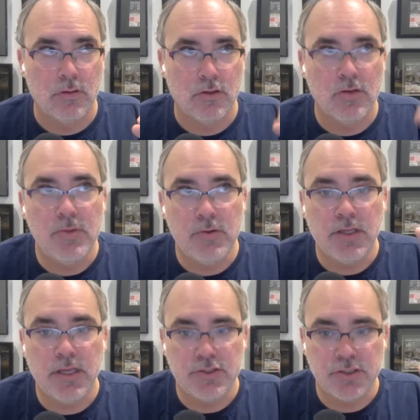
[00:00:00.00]

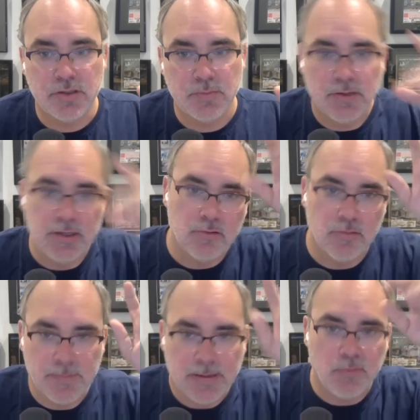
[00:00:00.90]
communication to the player
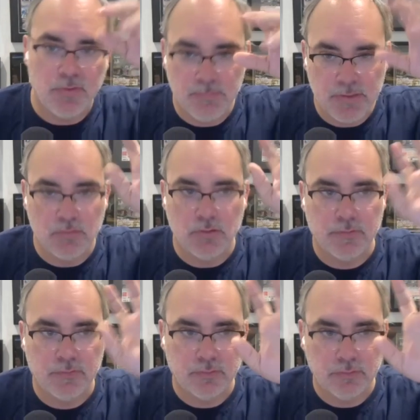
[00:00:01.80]
about the
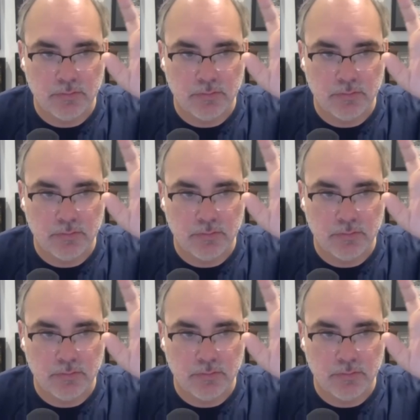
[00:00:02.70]
mirrors,